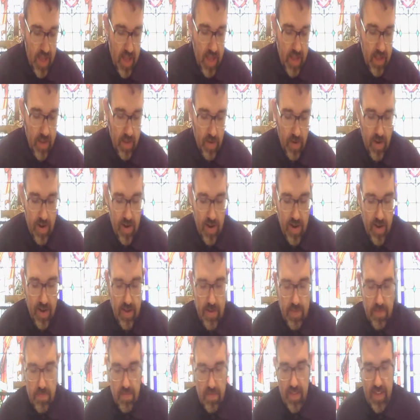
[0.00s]
Lord,
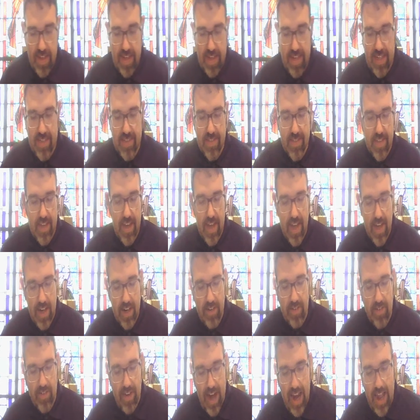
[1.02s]
please
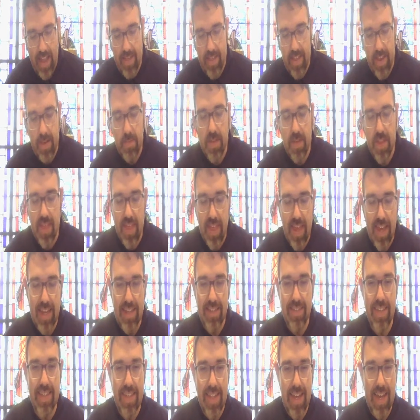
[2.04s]
grant them the
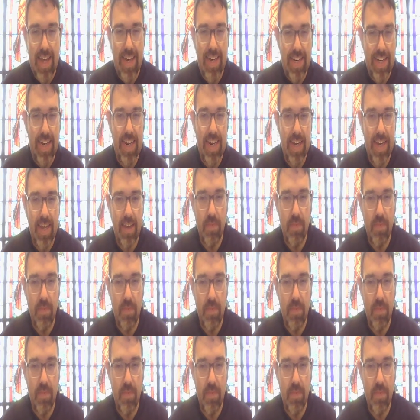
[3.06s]
things that they need.